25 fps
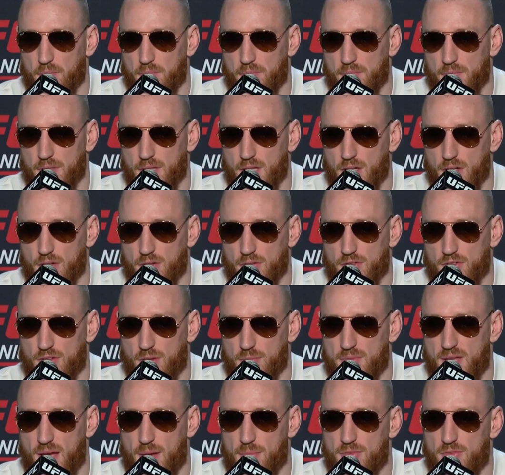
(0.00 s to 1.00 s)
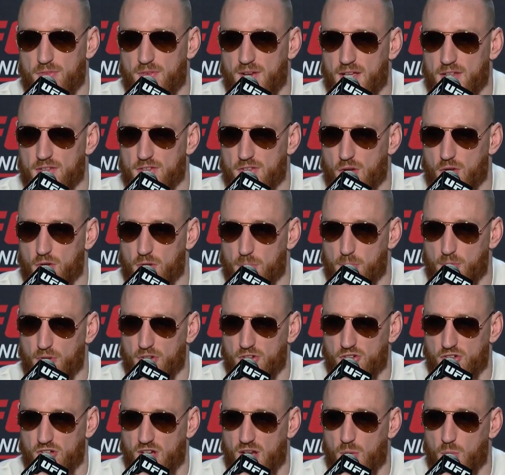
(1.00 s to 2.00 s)
you know, sometimes fans don't
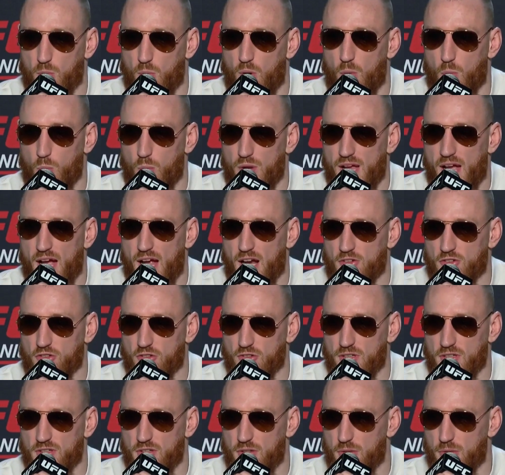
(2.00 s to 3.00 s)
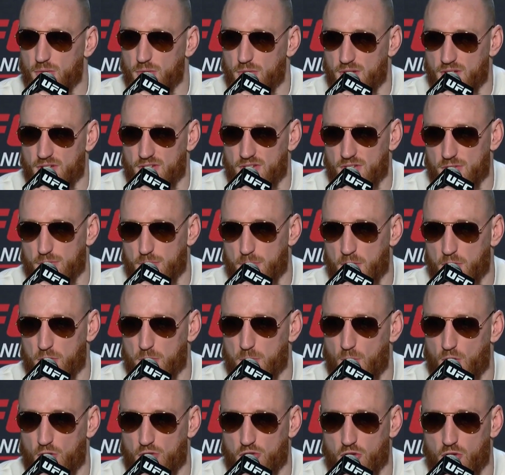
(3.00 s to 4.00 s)
appreciate what we actually do. This is mixed
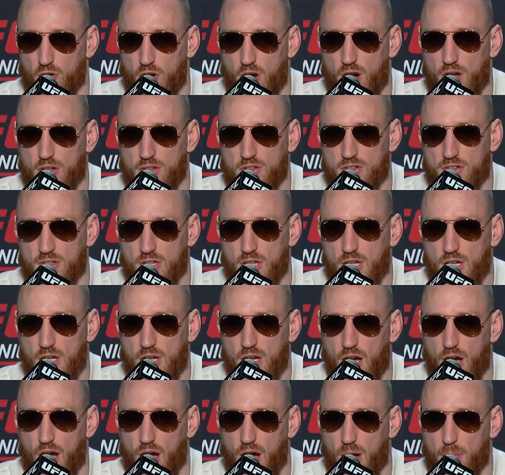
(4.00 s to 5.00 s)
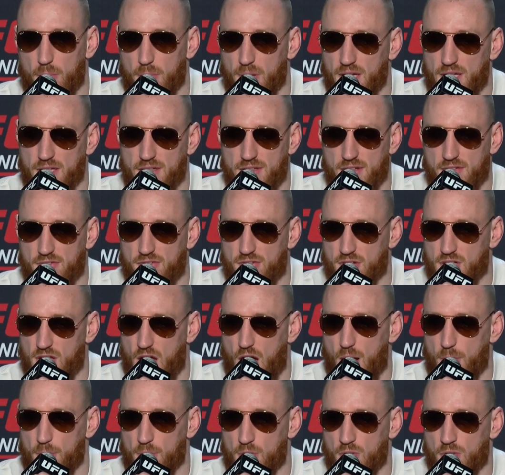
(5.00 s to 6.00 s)
martial arts, but he did
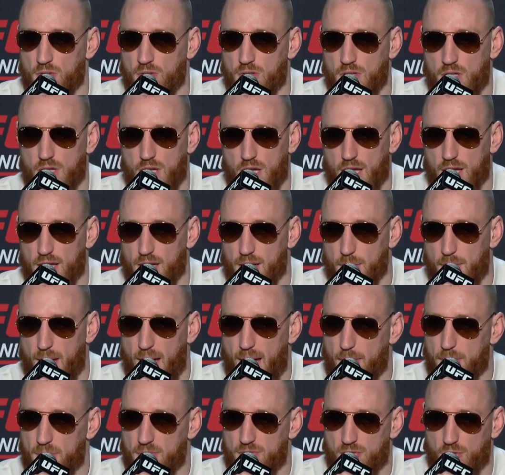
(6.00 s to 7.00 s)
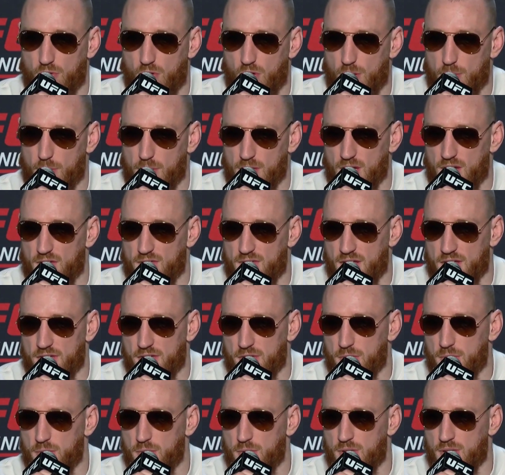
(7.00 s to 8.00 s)
phenomenal, and I'm happy for him. I love that
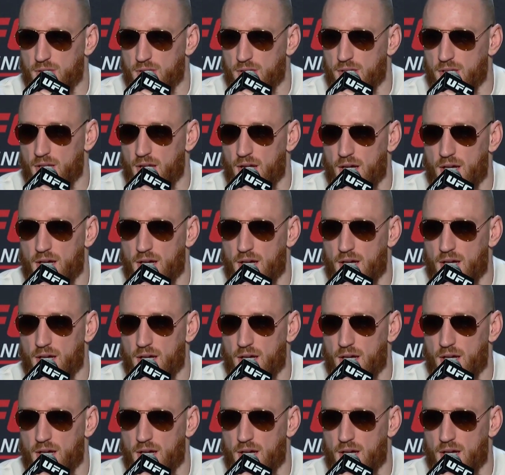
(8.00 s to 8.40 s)
dude, and